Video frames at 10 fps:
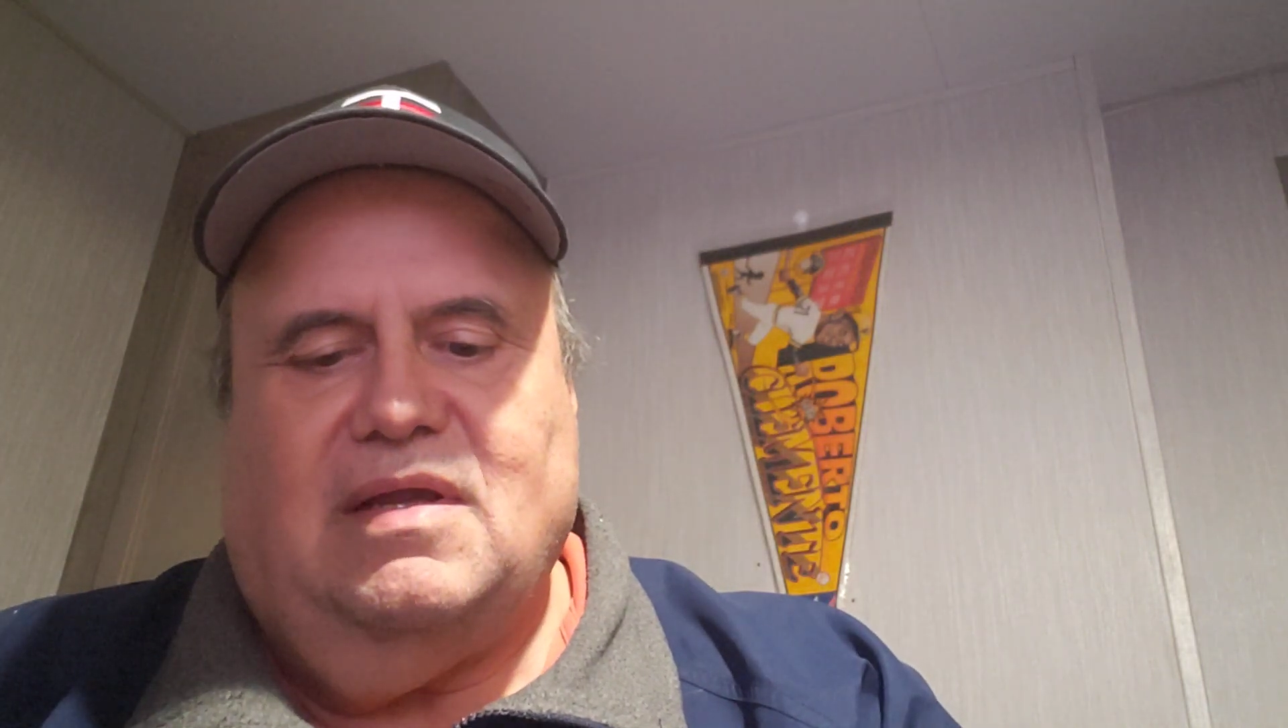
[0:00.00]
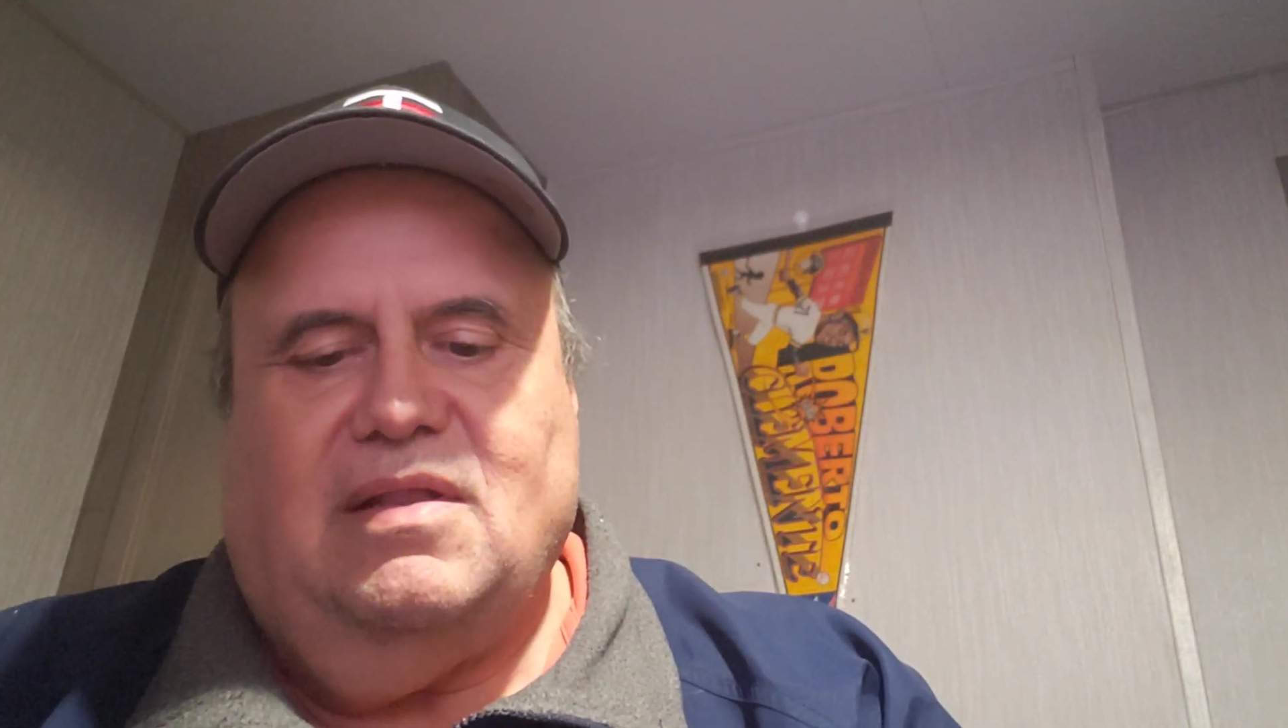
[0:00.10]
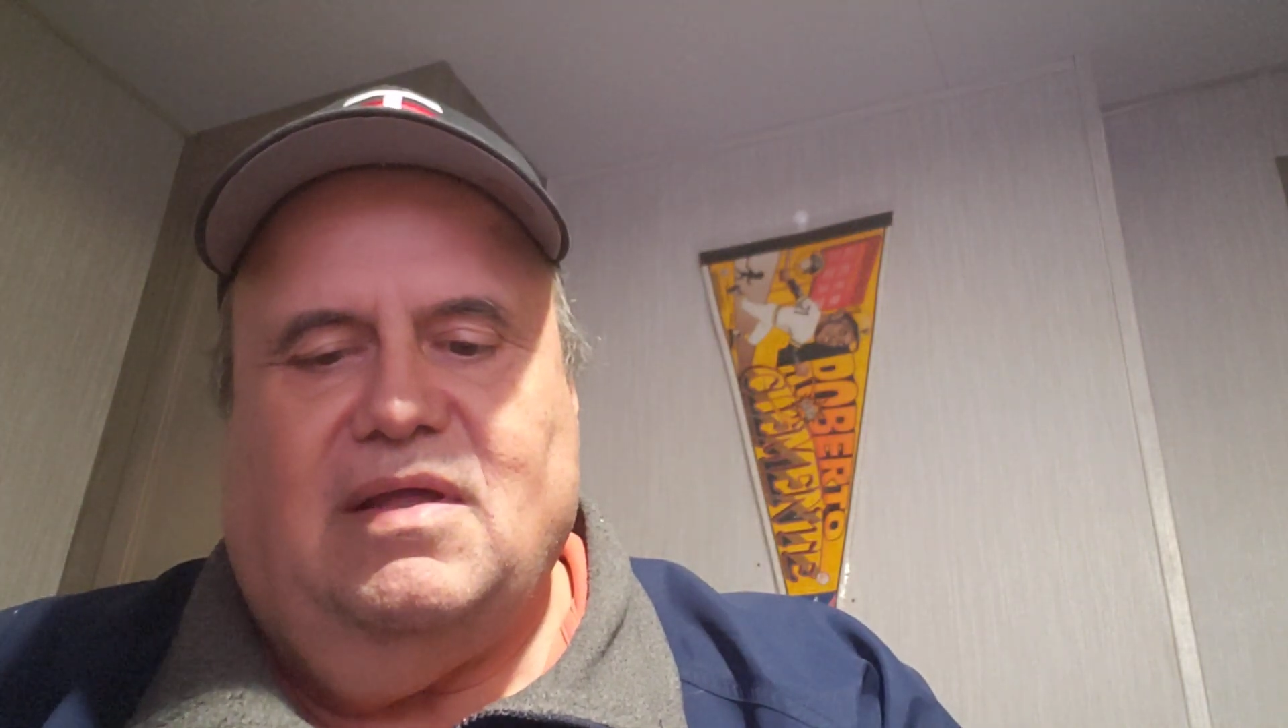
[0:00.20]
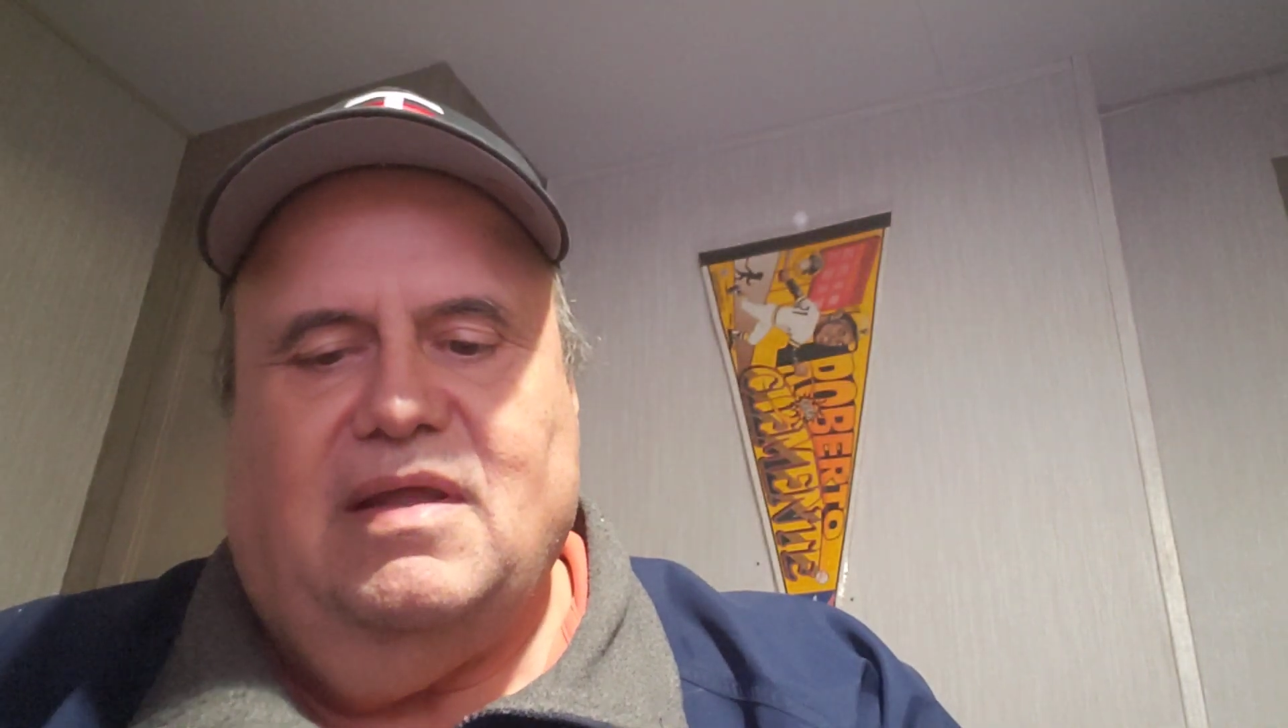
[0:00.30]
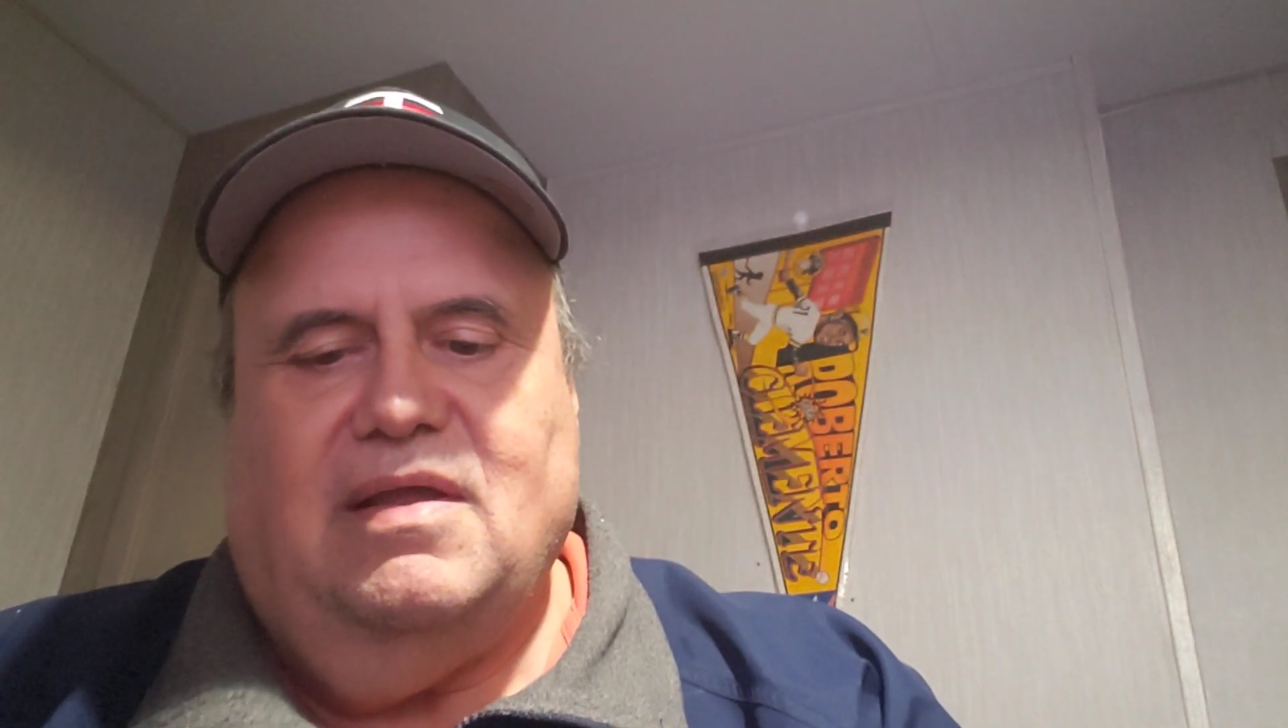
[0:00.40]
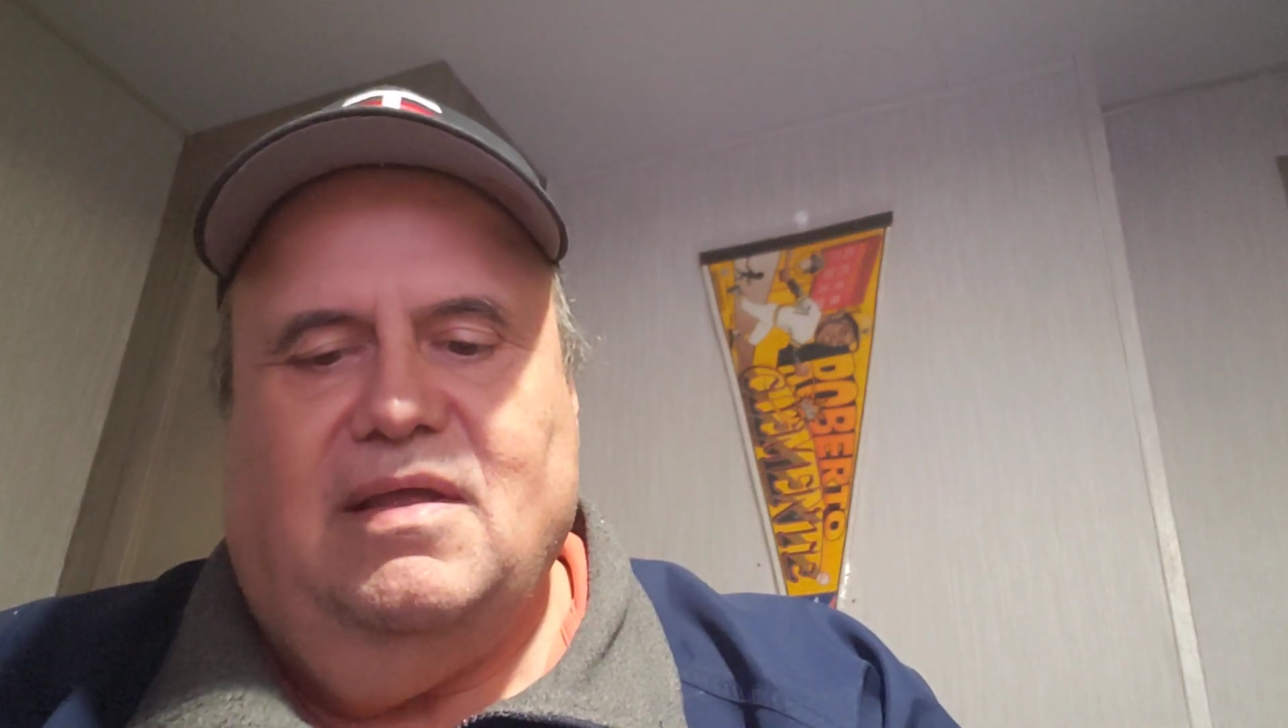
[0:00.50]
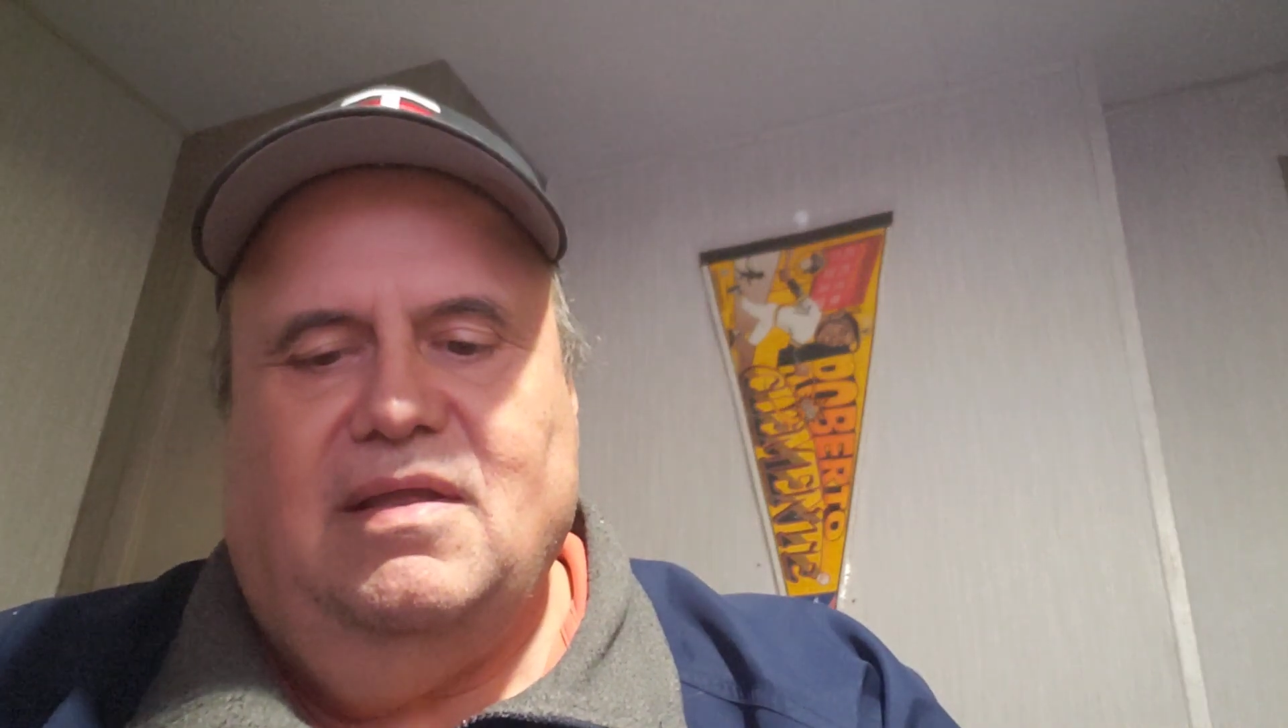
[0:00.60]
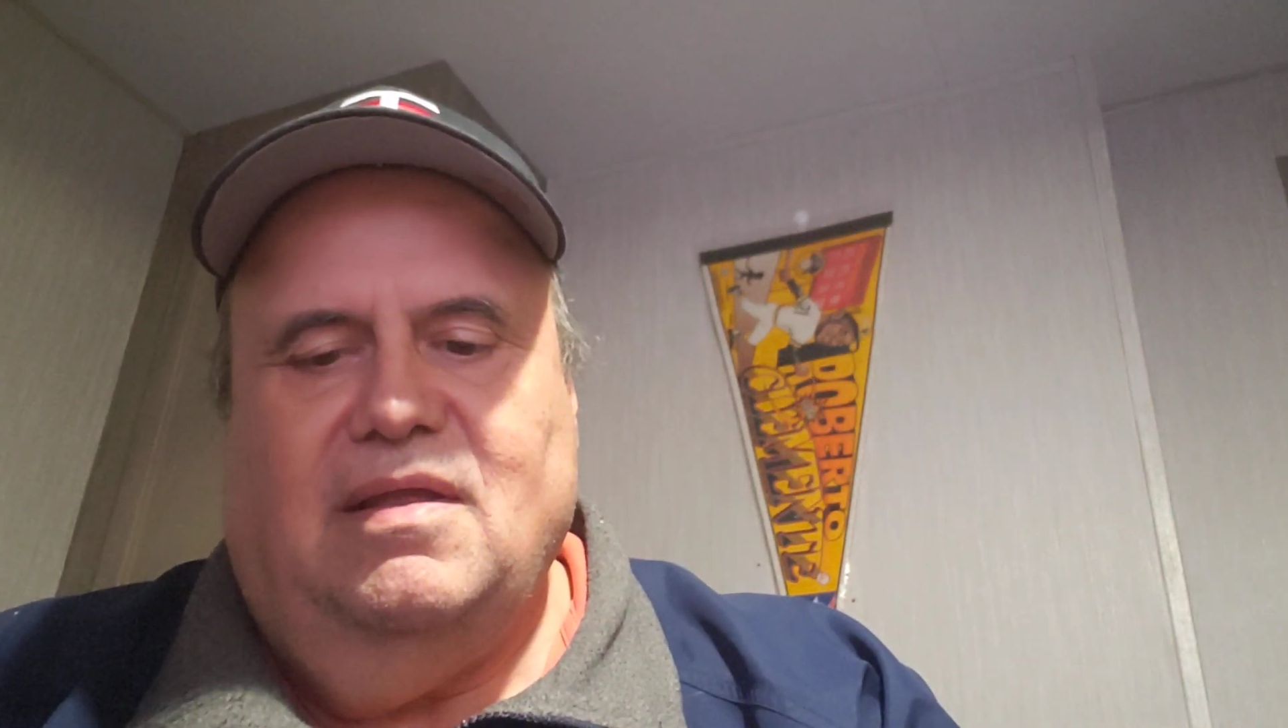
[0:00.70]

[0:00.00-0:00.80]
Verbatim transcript: a lot of